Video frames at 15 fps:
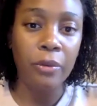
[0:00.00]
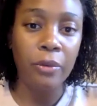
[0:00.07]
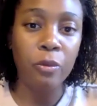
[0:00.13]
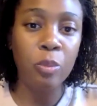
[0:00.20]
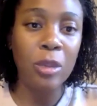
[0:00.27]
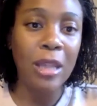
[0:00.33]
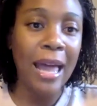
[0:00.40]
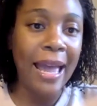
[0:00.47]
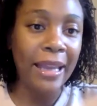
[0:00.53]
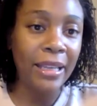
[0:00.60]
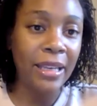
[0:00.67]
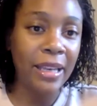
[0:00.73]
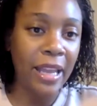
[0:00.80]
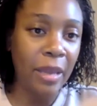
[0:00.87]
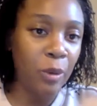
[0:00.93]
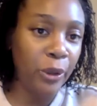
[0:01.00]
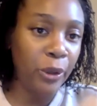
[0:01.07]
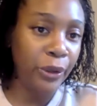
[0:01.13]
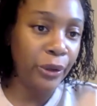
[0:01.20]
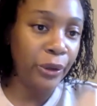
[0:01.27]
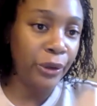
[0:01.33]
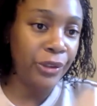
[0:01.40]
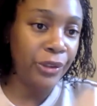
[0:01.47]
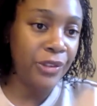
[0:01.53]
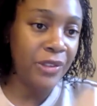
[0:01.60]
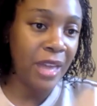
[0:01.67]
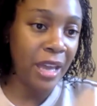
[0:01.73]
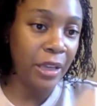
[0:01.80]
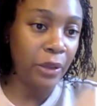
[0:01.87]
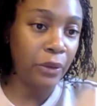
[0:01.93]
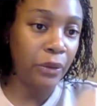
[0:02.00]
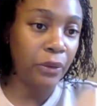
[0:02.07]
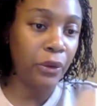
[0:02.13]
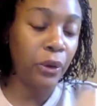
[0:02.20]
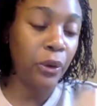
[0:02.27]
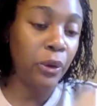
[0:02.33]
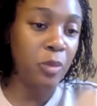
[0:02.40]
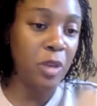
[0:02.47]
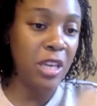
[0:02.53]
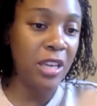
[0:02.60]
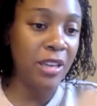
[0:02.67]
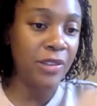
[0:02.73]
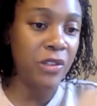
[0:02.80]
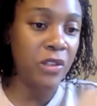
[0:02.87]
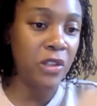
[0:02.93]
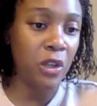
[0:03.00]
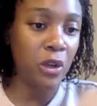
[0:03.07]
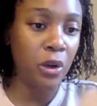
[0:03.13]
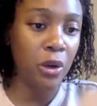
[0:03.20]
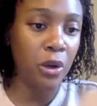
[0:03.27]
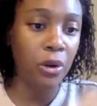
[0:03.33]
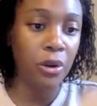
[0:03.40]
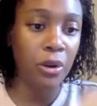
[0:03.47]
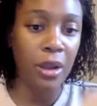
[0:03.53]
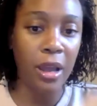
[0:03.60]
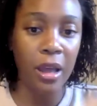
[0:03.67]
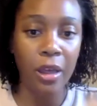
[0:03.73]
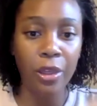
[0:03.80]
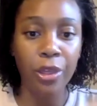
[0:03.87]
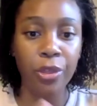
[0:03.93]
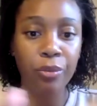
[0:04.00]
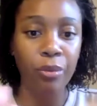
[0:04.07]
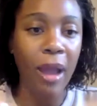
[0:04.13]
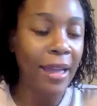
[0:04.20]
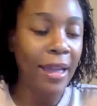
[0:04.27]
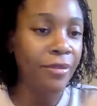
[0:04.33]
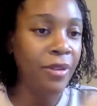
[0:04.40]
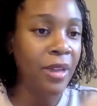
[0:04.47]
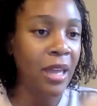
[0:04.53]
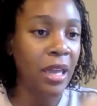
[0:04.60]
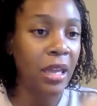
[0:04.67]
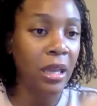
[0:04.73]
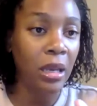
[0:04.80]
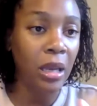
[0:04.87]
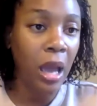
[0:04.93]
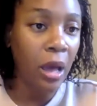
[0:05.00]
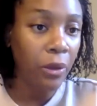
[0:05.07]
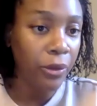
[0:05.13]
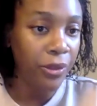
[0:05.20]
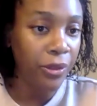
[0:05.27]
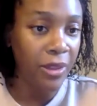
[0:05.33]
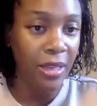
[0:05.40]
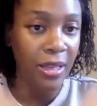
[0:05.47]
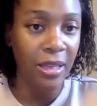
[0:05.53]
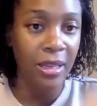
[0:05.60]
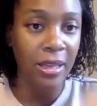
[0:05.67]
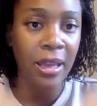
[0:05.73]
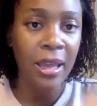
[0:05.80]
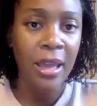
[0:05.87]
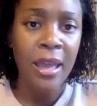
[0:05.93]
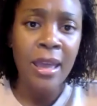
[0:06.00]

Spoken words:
Black neighborhoods that could be considered thriving and healthy,